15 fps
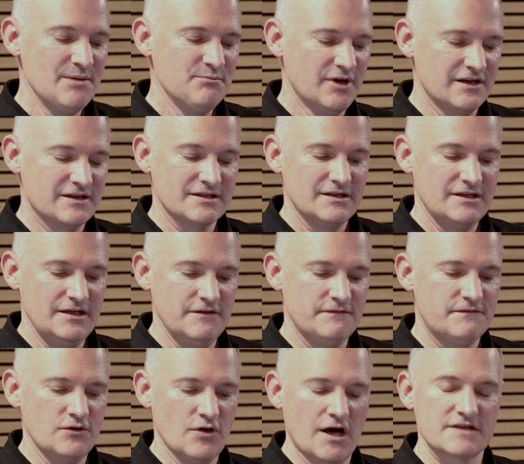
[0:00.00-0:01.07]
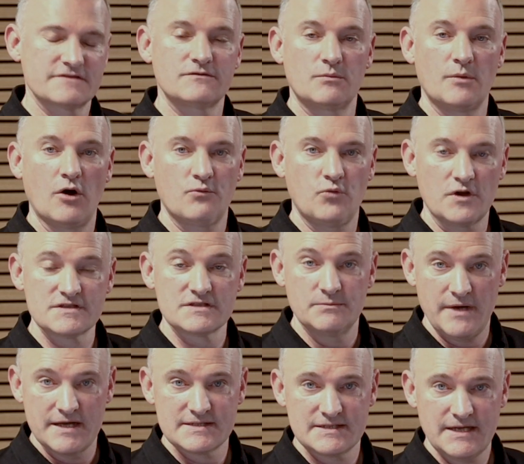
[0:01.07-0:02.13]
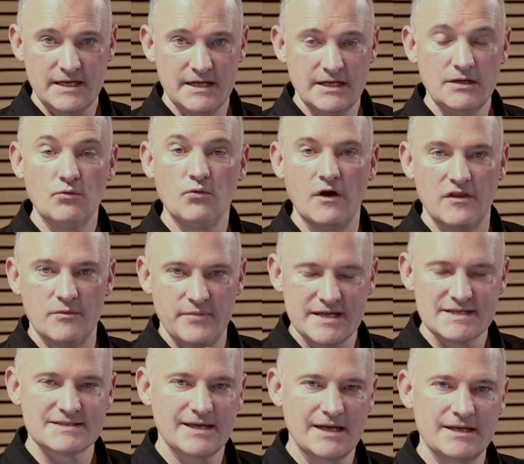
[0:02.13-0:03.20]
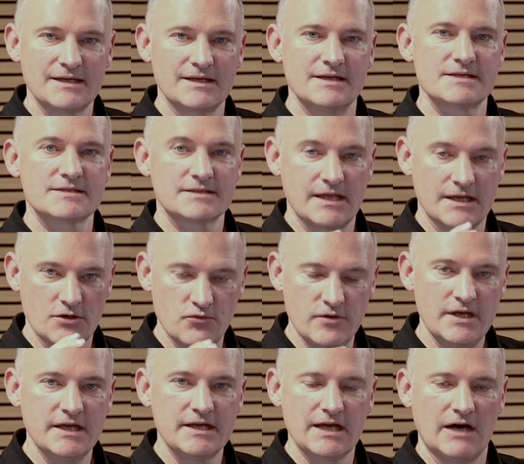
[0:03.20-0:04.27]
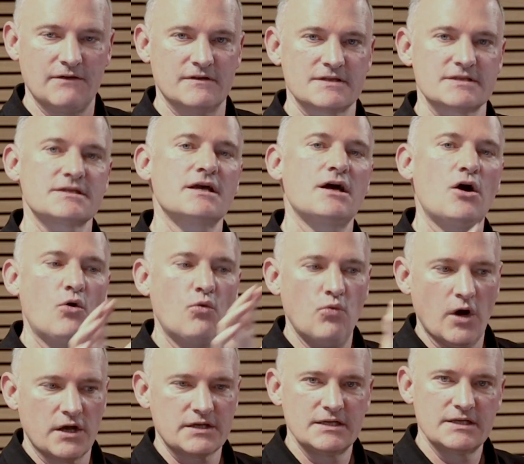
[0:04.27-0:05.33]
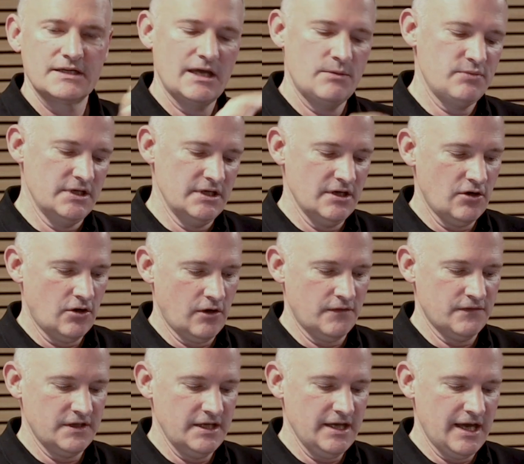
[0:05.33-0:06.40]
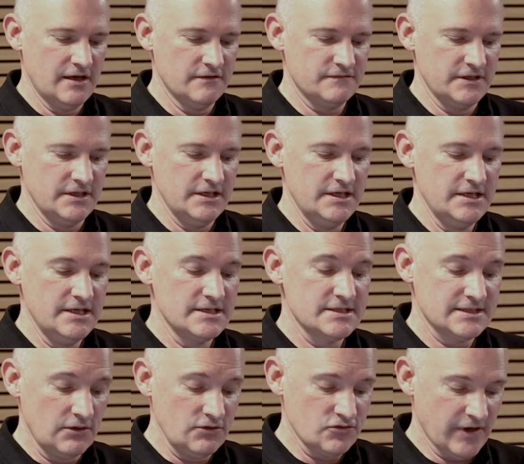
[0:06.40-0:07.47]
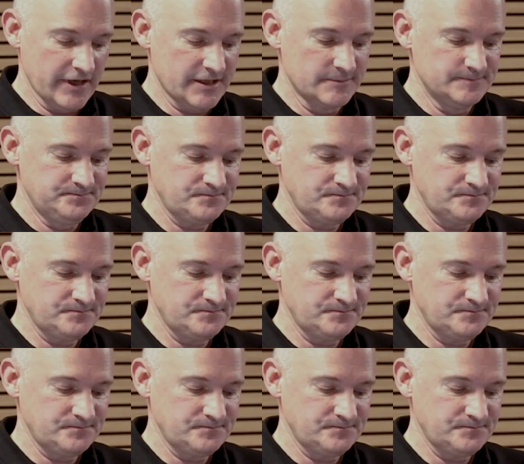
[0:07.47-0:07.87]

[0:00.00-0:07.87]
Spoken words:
But if you ask about what's the best setting, well, the best setting is that it really covers what can be on the LFE soundtrack.